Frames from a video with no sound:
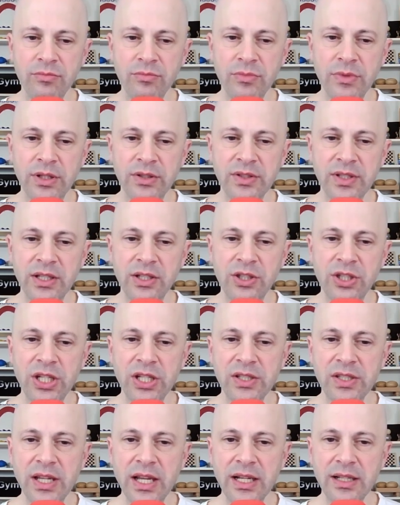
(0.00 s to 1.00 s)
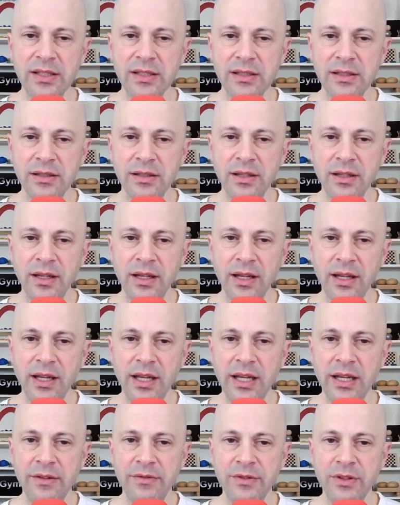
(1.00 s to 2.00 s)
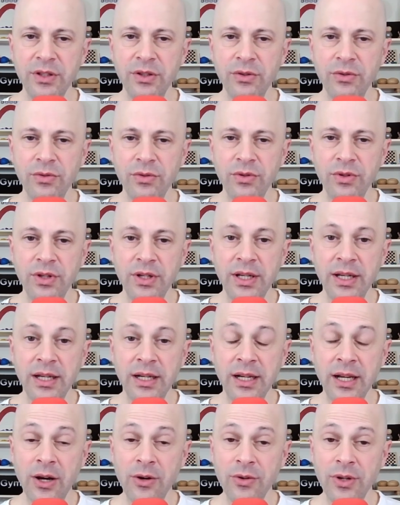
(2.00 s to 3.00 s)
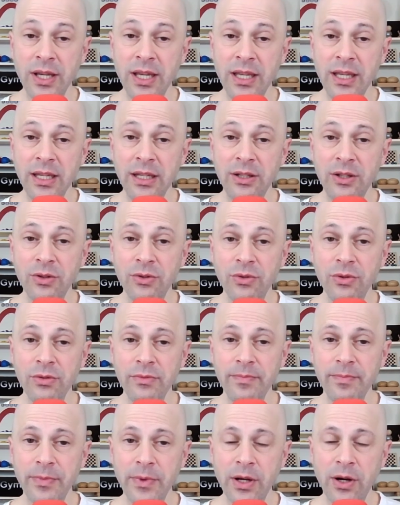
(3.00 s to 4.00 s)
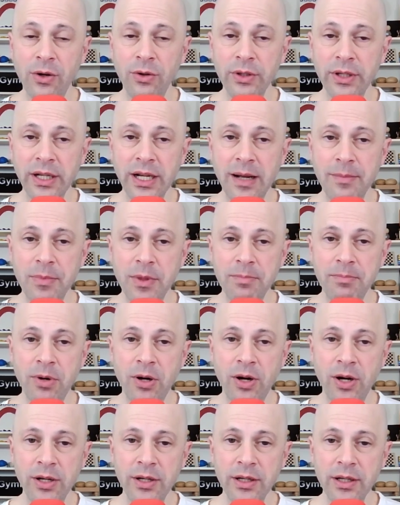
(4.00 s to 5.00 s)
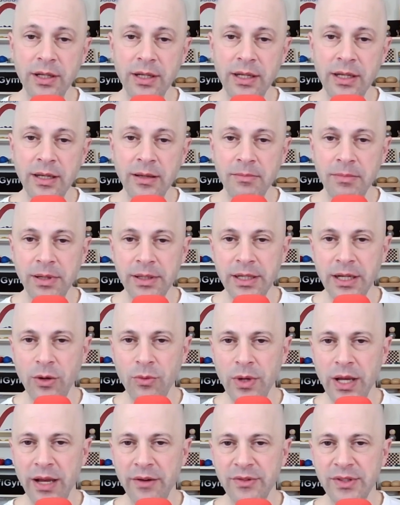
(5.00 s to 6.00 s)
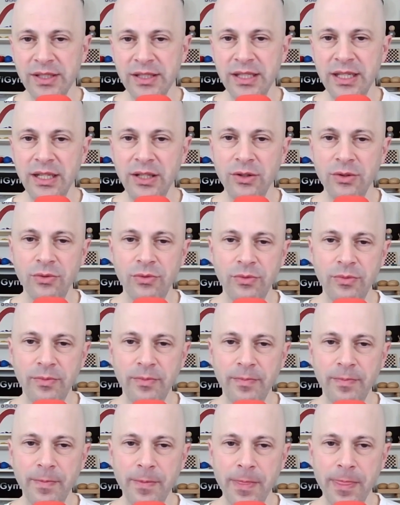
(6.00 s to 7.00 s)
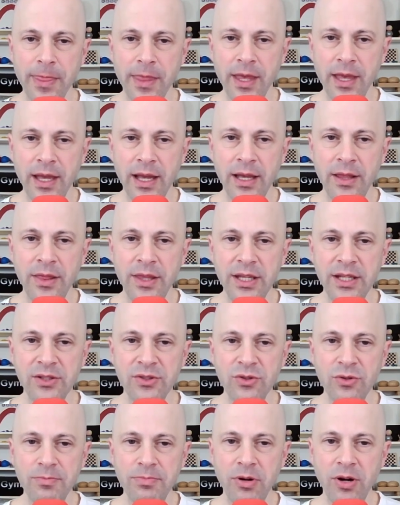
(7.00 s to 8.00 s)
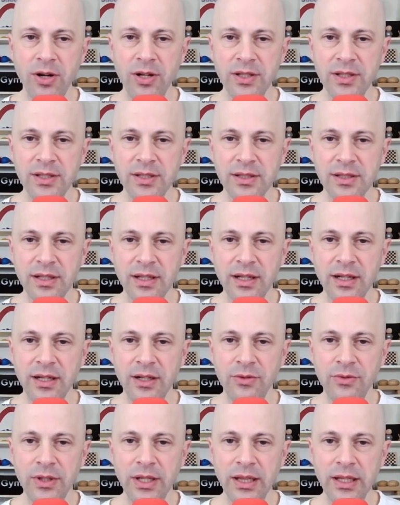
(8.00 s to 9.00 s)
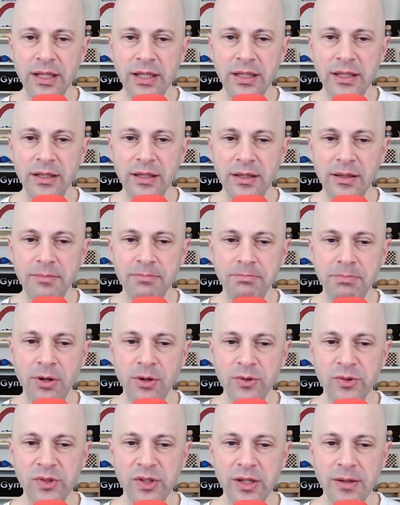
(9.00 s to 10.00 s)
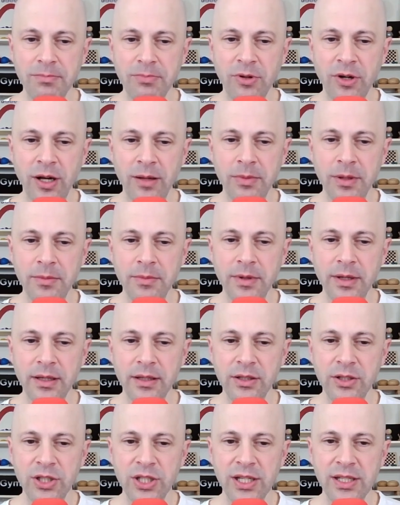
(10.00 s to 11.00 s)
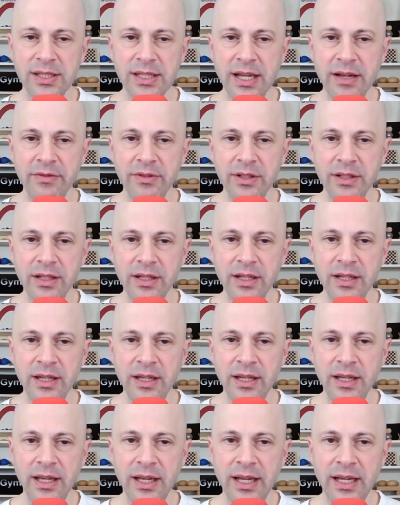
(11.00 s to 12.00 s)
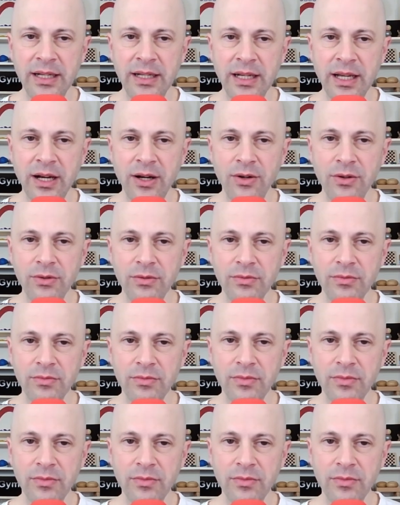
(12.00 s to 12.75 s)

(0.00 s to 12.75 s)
let's say g6, f2. Now king e2, holding up the pawn. But now we have c2. And these two pawns are really posing a problem. g7, and now